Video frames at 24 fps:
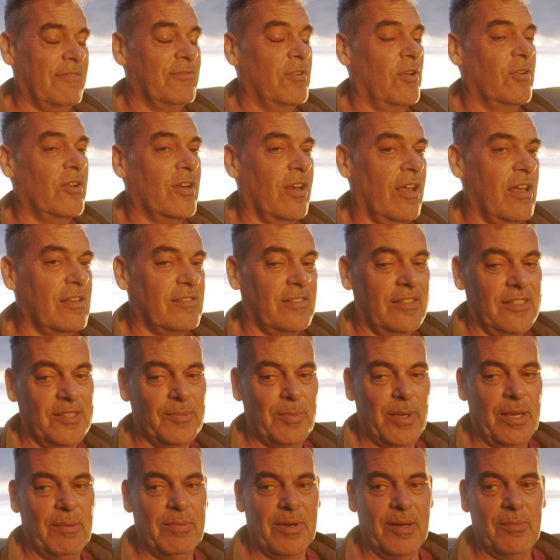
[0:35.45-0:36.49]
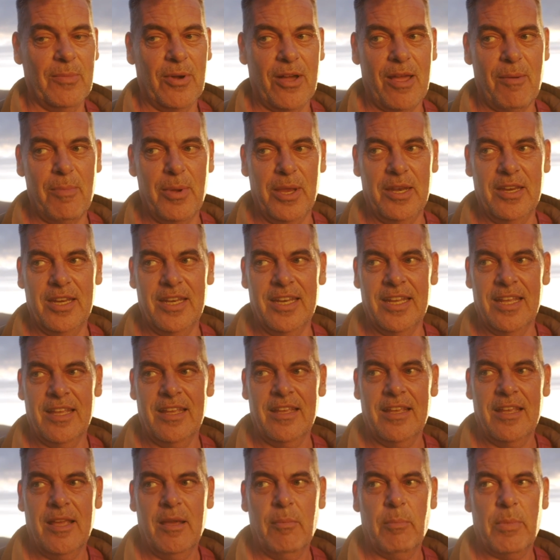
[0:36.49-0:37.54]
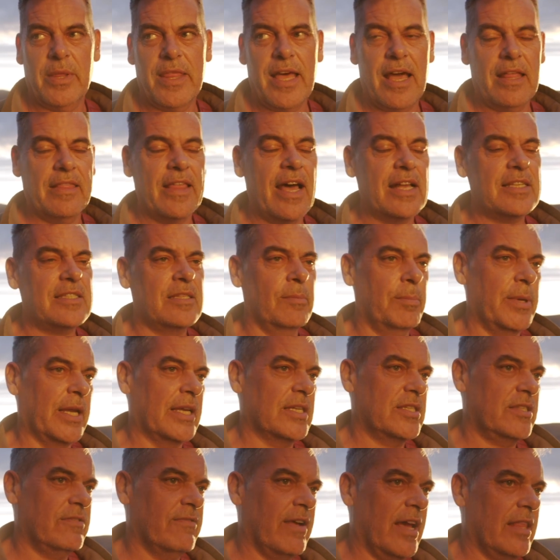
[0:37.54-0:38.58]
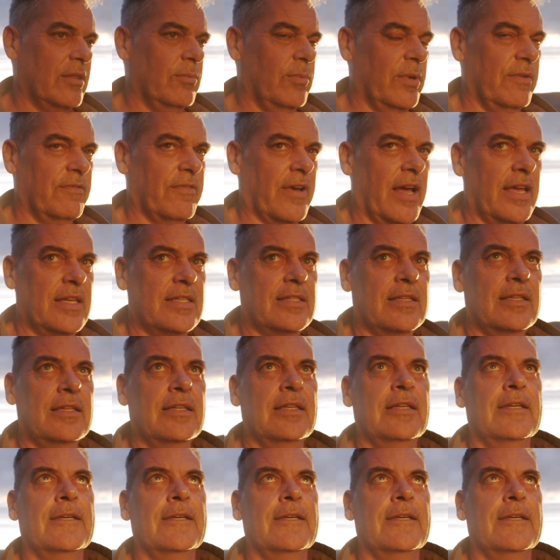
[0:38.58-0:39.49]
have no class, these people, in my opinion. But that's the biggest threat that we face.